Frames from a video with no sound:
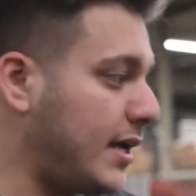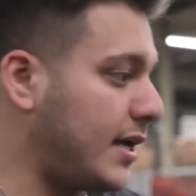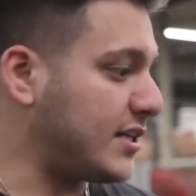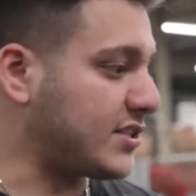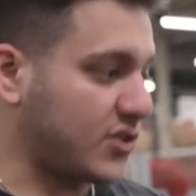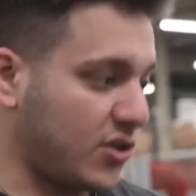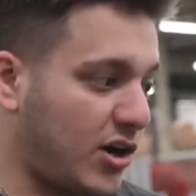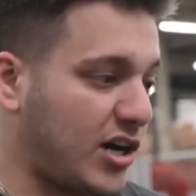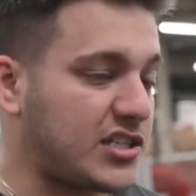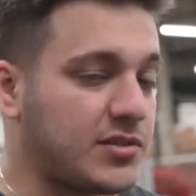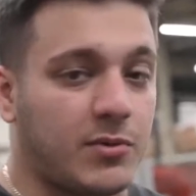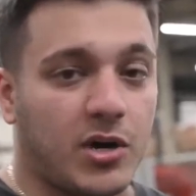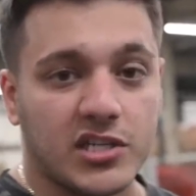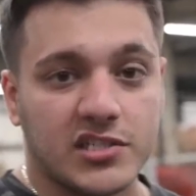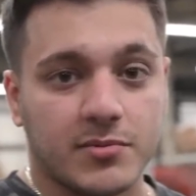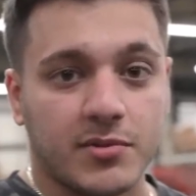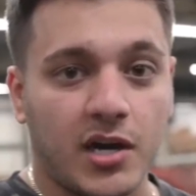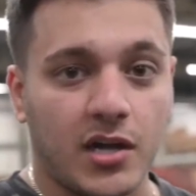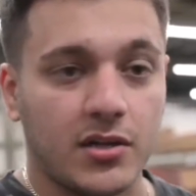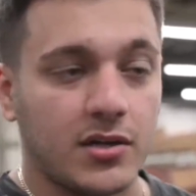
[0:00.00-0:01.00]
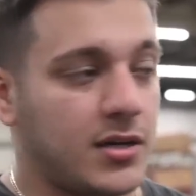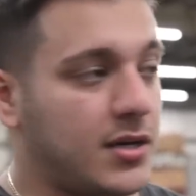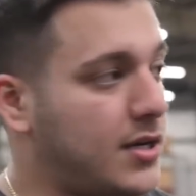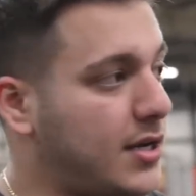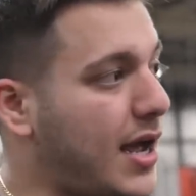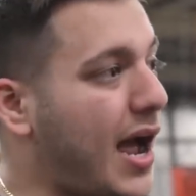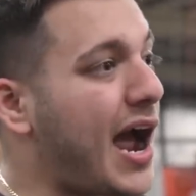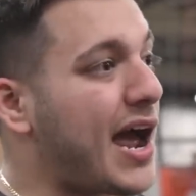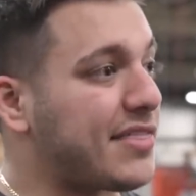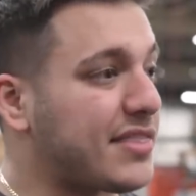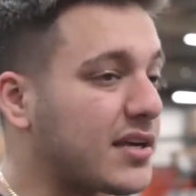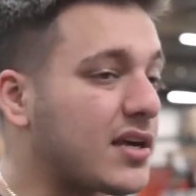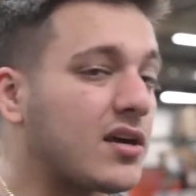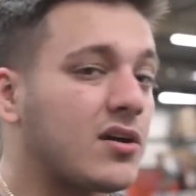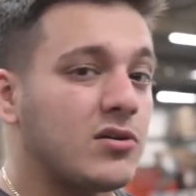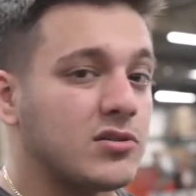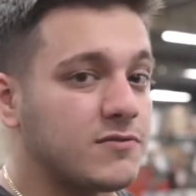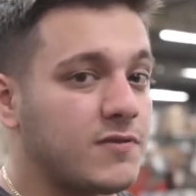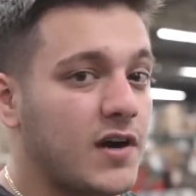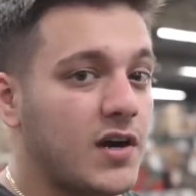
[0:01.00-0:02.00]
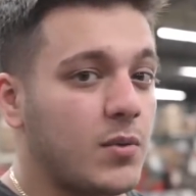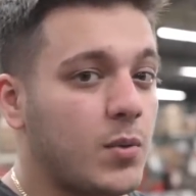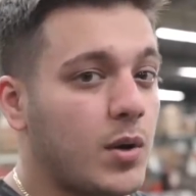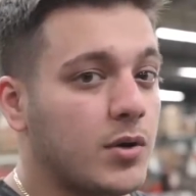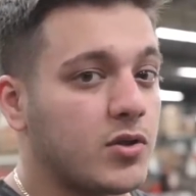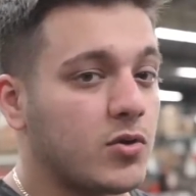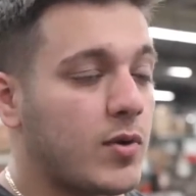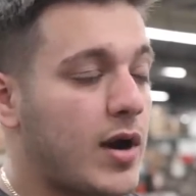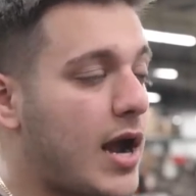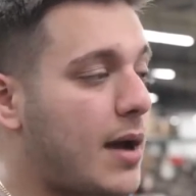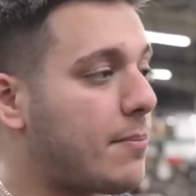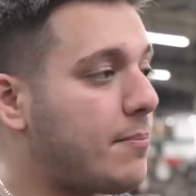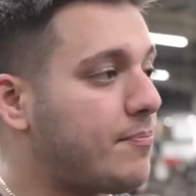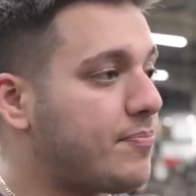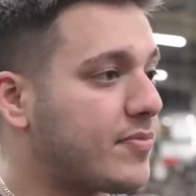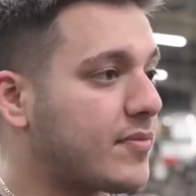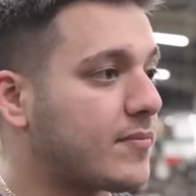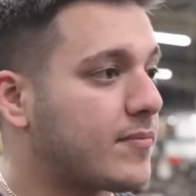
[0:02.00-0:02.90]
it's an awesome, awesome color. I think it goes very well with the wrap.